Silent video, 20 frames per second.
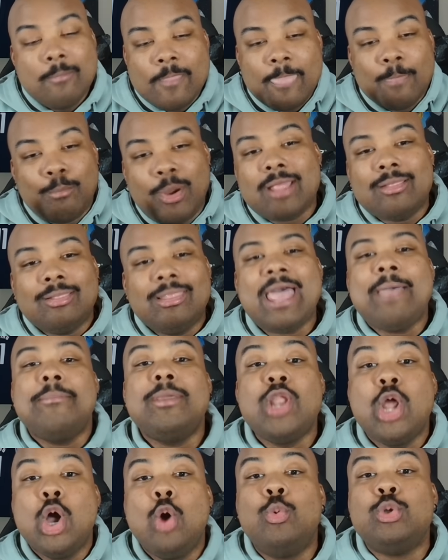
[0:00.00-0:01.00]
But let me
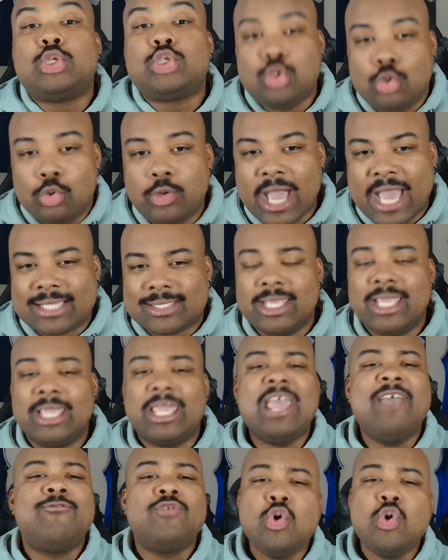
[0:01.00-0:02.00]
know what you guys think.
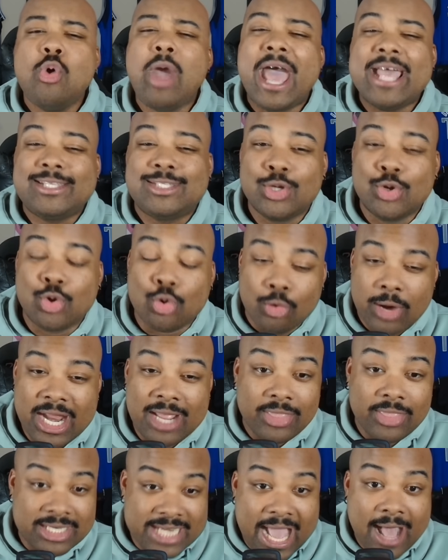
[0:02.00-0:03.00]
If you had to grade
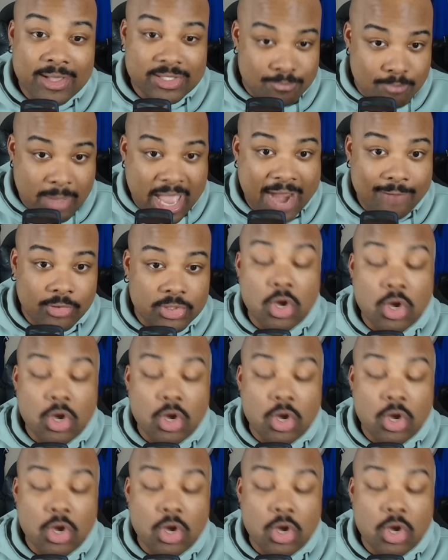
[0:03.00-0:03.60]
the Dallas Mavericks